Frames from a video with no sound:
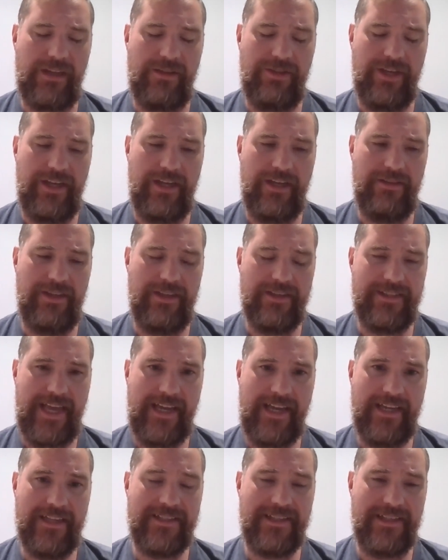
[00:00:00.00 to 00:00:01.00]
The
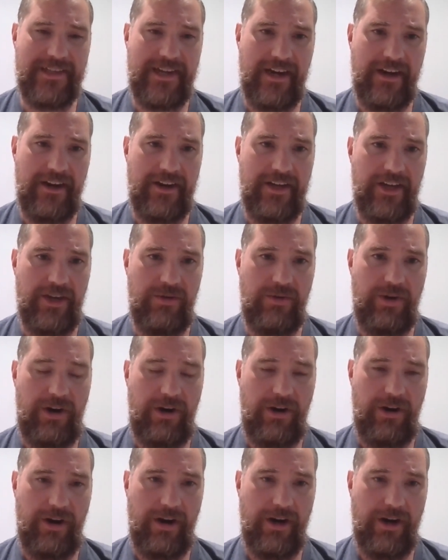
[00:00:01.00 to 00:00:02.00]
second scenario
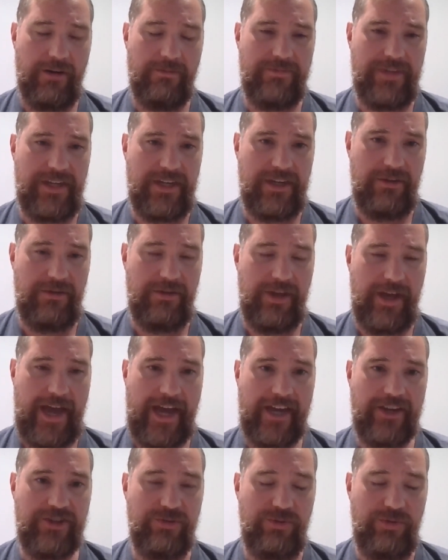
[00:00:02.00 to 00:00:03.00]
are
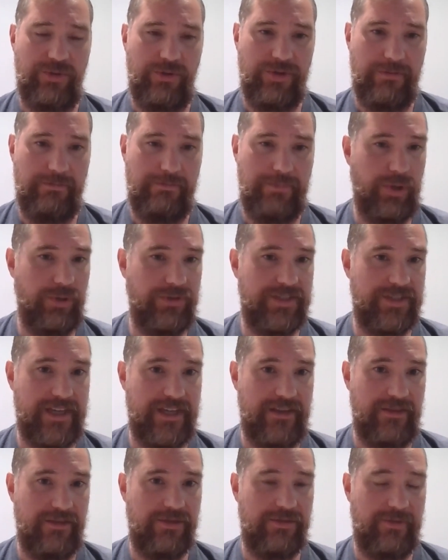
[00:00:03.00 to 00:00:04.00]
the
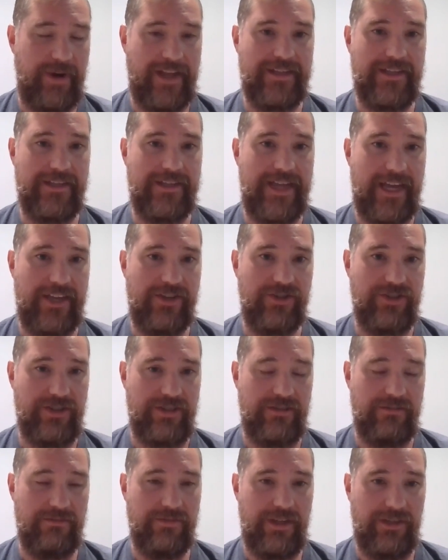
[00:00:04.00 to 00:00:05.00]
built-in threat
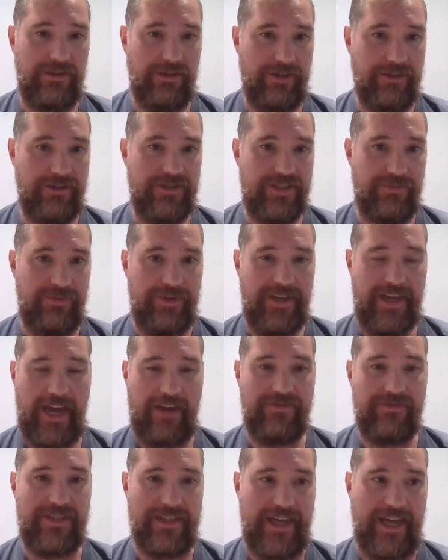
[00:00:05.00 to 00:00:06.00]
detection alerts that we
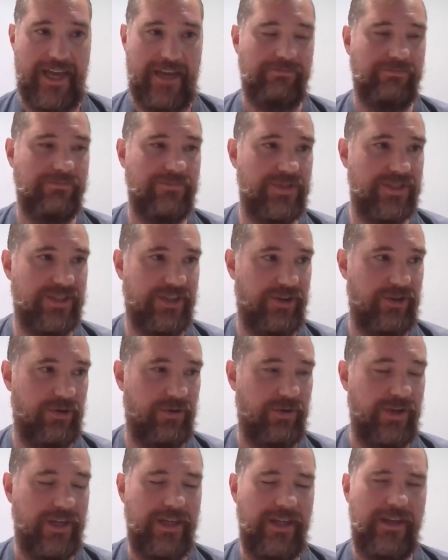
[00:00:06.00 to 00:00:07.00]
have today. So